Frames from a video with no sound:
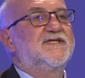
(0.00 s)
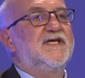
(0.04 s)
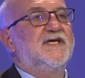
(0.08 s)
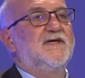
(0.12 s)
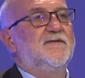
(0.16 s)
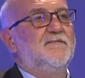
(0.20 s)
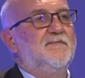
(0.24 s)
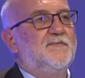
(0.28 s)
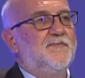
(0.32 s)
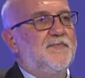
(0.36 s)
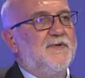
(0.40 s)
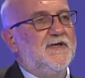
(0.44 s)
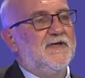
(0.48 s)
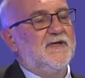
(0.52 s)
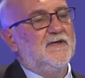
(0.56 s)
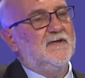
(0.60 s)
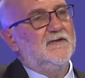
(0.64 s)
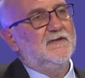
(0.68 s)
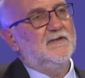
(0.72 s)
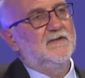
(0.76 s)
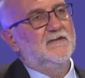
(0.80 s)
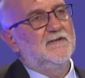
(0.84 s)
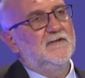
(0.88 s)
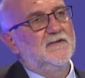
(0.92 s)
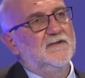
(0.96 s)

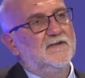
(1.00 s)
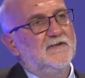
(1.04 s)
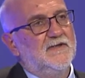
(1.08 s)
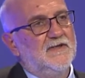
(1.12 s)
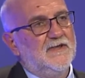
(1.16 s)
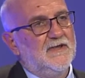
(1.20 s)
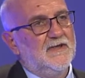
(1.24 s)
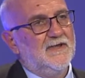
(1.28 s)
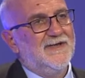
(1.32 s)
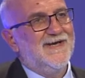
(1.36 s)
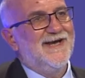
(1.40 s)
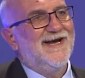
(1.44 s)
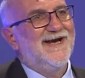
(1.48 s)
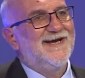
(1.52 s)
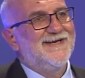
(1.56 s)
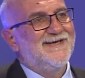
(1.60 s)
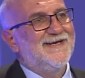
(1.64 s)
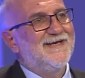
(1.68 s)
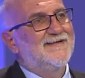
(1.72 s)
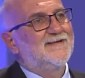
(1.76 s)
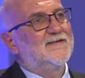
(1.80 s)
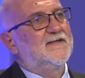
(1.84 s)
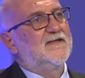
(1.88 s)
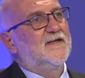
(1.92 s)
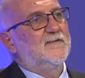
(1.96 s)
generation. And these
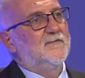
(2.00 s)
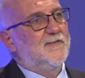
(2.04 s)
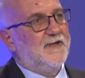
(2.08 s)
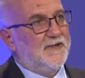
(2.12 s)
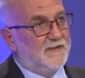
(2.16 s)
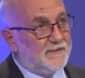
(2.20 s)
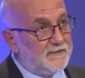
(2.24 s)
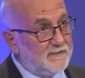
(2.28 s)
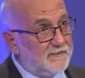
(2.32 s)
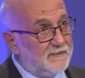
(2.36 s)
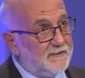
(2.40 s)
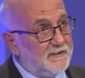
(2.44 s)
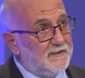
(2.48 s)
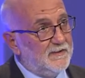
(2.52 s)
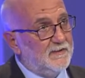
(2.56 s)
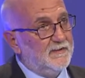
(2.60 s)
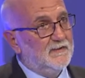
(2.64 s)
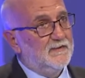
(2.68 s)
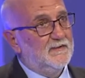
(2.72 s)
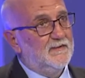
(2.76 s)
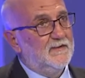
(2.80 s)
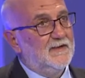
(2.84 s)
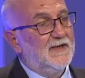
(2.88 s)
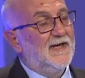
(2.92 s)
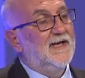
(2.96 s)
are
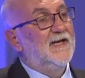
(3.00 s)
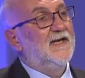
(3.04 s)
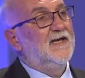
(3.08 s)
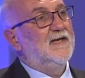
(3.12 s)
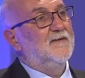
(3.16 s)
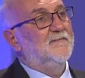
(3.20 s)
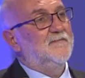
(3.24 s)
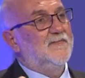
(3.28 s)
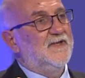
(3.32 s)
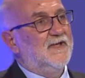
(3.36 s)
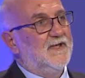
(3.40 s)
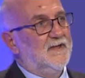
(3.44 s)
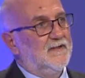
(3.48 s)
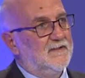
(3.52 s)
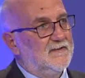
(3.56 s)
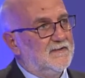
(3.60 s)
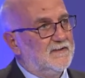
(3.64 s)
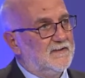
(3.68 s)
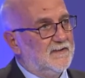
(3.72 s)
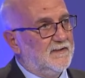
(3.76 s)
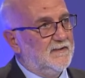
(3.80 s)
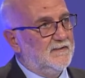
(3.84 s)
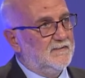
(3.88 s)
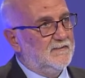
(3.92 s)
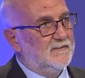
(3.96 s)
examples of
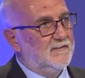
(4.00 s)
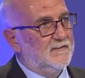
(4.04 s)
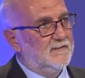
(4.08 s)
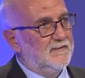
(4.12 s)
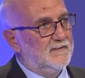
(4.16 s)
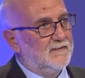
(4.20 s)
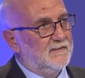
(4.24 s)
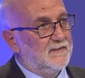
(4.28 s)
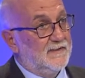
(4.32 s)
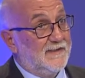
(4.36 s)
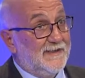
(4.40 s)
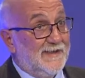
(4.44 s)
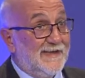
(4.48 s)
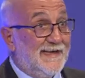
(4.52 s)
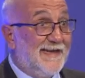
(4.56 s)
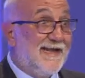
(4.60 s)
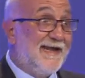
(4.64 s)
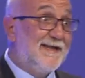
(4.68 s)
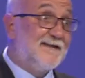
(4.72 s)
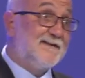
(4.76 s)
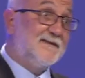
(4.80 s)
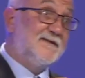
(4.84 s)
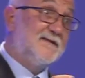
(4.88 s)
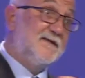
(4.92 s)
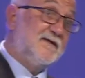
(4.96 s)
adaptation to the
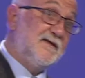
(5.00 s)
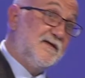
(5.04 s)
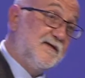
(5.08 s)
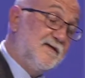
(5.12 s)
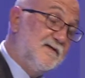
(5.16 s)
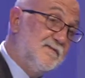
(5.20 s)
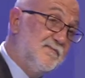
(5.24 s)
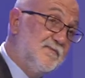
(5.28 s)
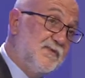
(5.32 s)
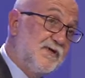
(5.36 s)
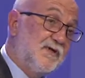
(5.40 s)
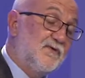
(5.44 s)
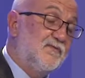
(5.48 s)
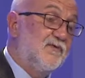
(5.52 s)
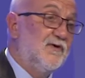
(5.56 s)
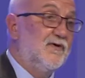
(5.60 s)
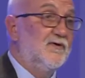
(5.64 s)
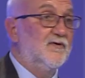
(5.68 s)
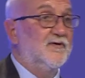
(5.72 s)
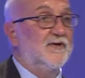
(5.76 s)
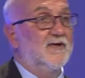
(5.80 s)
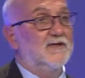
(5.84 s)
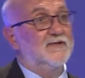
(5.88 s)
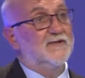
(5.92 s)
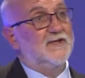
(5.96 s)
environment,
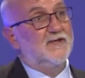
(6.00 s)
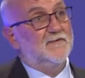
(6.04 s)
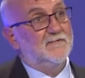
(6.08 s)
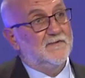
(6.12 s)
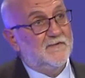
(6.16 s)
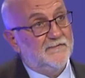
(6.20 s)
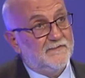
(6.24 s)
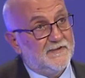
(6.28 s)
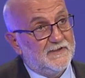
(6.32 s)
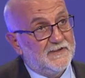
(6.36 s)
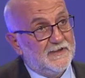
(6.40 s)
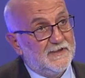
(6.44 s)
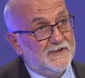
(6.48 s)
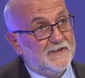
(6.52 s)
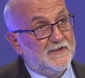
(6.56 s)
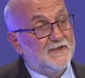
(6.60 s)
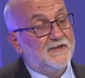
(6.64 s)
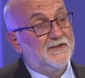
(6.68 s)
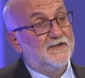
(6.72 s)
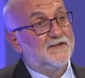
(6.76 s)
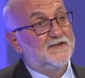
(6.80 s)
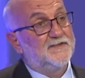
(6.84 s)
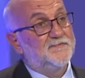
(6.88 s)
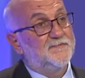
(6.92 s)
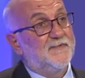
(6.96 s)
which,
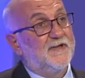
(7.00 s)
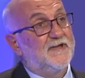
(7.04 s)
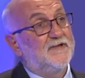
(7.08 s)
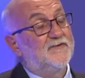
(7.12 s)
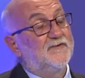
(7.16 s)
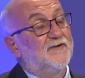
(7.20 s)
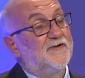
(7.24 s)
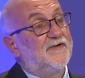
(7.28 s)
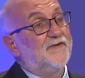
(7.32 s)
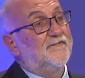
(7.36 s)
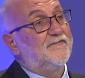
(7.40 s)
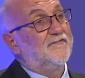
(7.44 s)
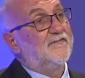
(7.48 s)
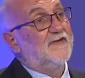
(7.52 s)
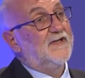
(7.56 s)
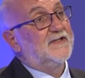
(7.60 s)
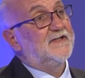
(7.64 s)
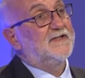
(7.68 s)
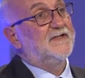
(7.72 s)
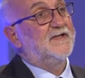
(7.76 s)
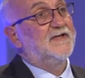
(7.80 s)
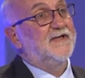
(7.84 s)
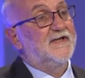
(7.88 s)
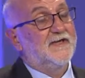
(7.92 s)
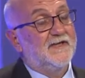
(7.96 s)
if
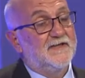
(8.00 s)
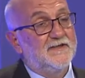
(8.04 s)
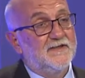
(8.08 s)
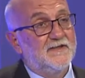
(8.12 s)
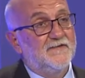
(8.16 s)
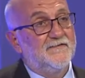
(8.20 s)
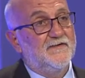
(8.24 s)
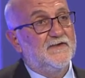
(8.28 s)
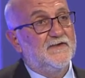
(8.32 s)
read